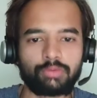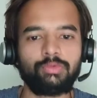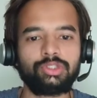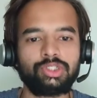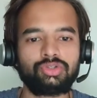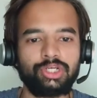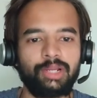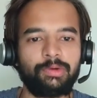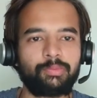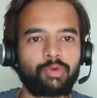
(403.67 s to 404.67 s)
more things to read
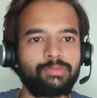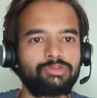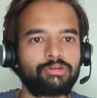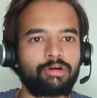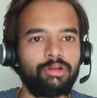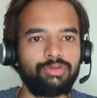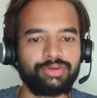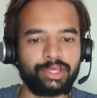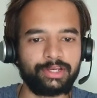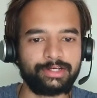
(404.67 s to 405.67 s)
about promise.all. You
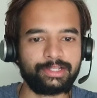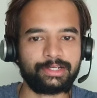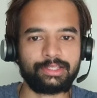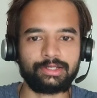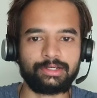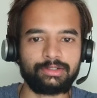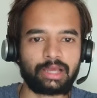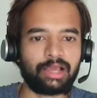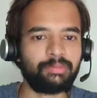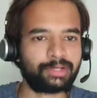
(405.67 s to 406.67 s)
can read that here.
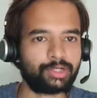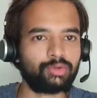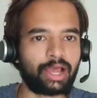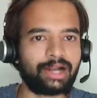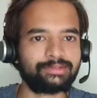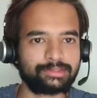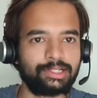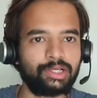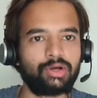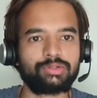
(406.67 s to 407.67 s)
I'll try to add this
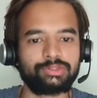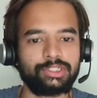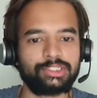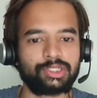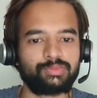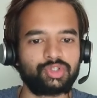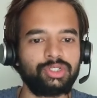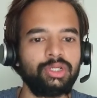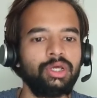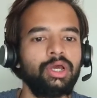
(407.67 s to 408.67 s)
link also in the
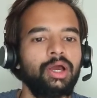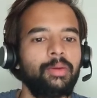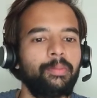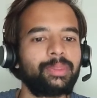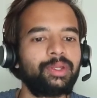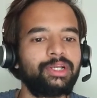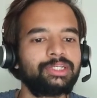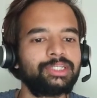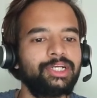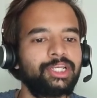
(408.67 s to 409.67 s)
description. Method
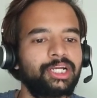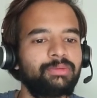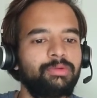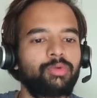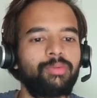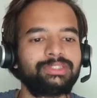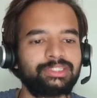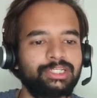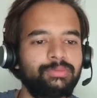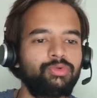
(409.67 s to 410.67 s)
takes an iterable promise as
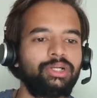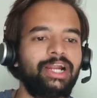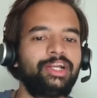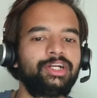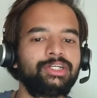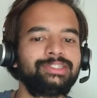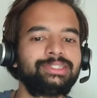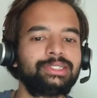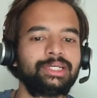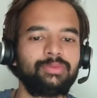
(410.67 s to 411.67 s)
an input and returns
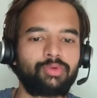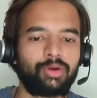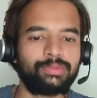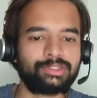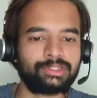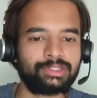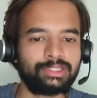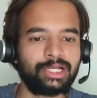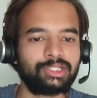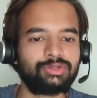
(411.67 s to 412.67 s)
single promise
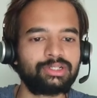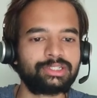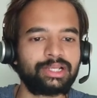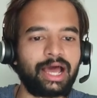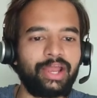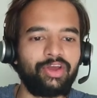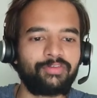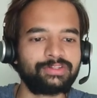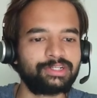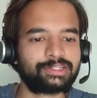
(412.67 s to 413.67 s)
that resolves an array of
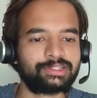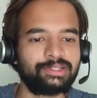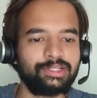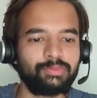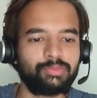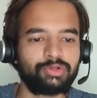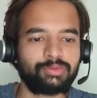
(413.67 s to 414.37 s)
results as an input